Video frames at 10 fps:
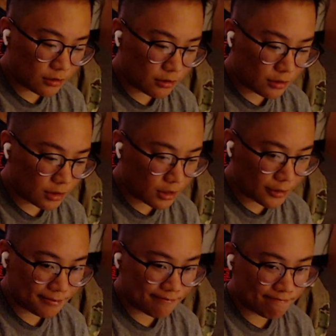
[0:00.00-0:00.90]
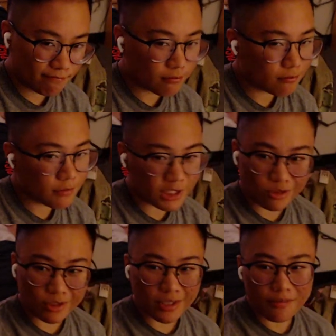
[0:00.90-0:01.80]
it's
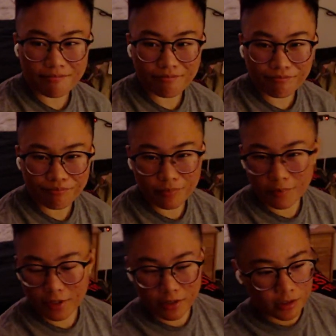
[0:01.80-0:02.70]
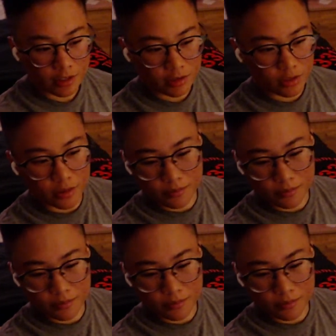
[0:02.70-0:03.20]
okay. It's okay.